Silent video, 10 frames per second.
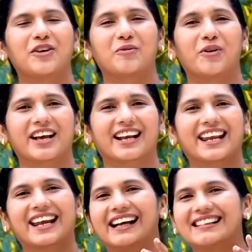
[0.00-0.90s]
or you want a
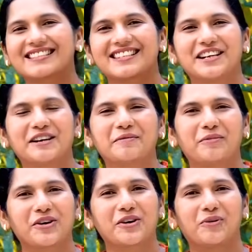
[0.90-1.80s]

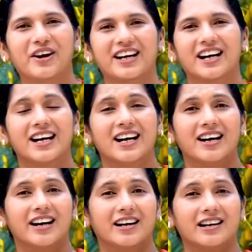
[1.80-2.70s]
calcium, or you want a
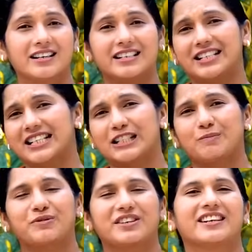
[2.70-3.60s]

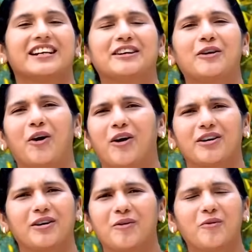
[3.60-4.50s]
disprin,
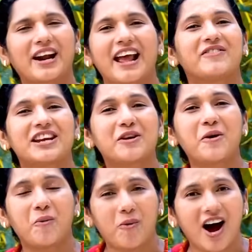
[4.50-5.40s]
or whatever
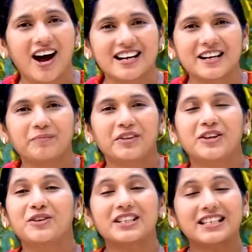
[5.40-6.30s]
you want,
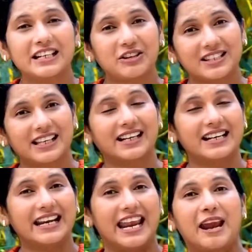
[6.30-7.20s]
you just need to say the
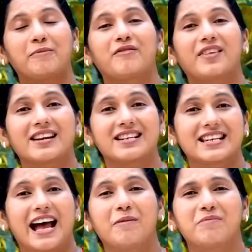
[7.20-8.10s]
name of that
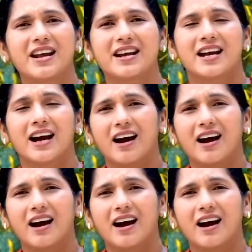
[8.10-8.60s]
tablet.